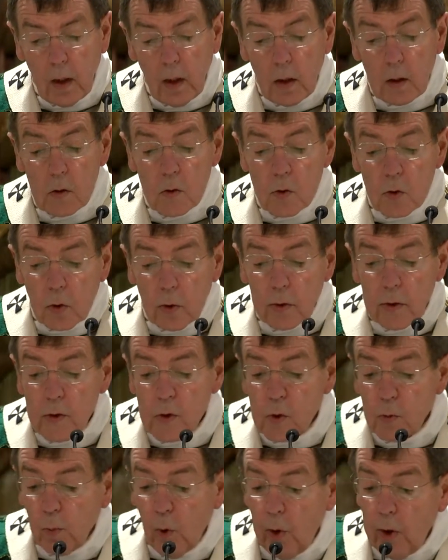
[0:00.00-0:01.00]
And so
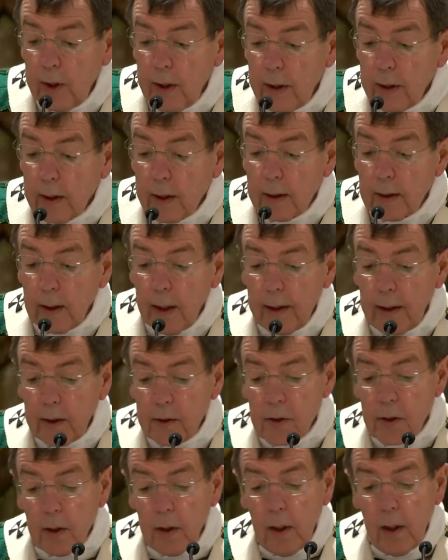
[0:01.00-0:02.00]
this morning, I'd like
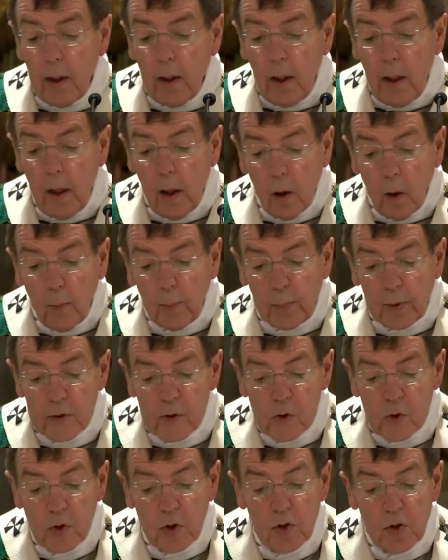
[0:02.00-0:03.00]
to help
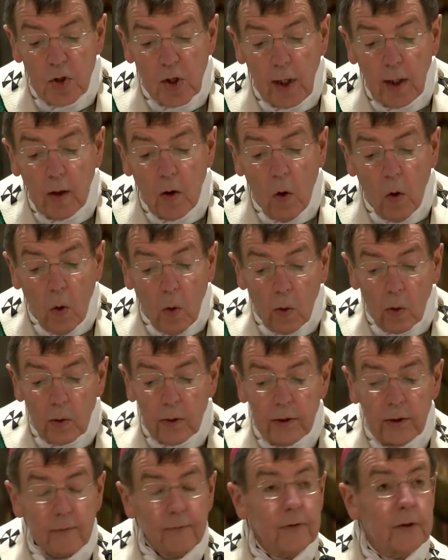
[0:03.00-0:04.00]
us to take
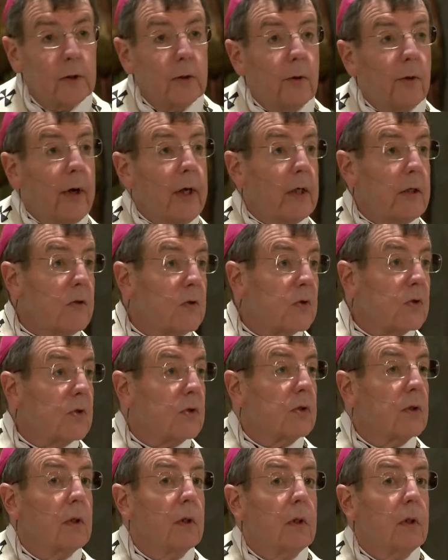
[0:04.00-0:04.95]
hold of the grace